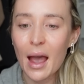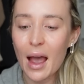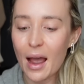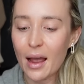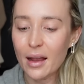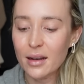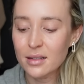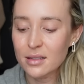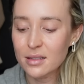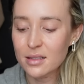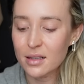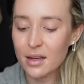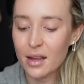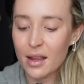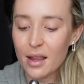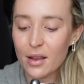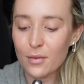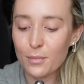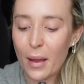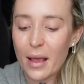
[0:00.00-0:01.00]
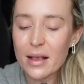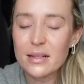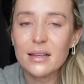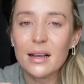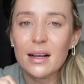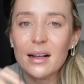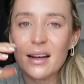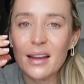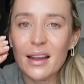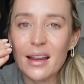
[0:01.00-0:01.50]
and it
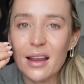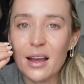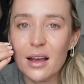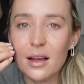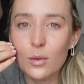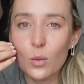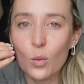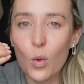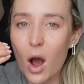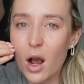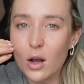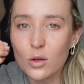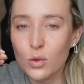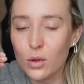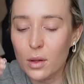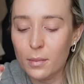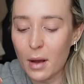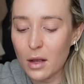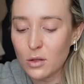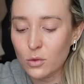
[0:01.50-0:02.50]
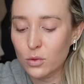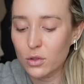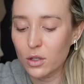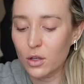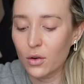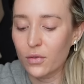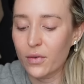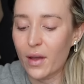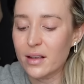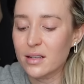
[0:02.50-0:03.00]
basically works all the muscles in
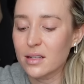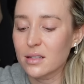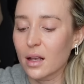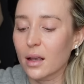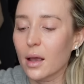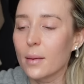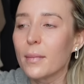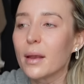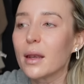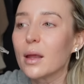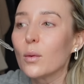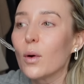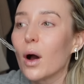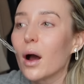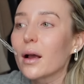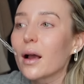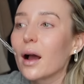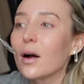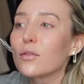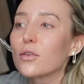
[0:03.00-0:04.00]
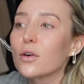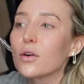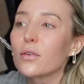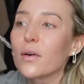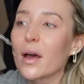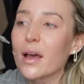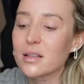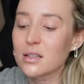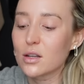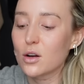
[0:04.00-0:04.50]
your face. It's like a mini workout for your
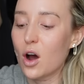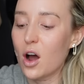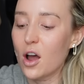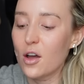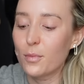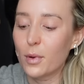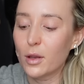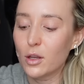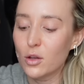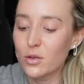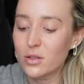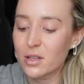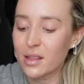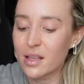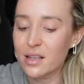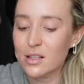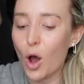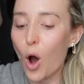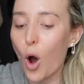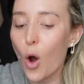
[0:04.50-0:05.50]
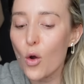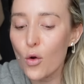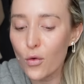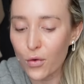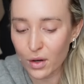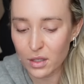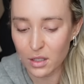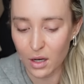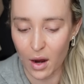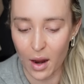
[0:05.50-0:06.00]
face, and I've been using this
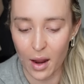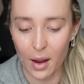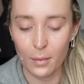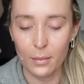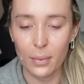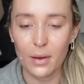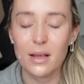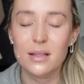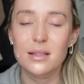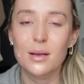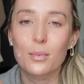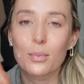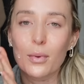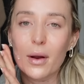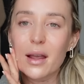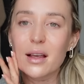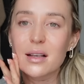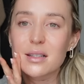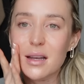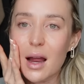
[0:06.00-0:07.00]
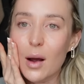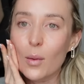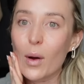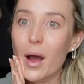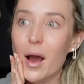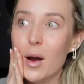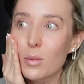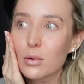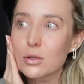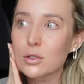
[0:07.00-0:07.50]
over time because it breaks down, or
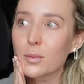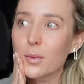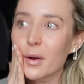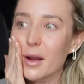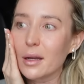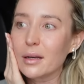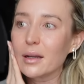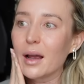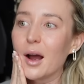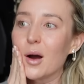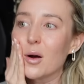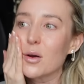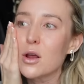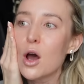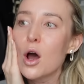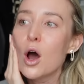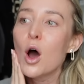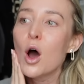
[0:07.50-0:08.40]
helps to break down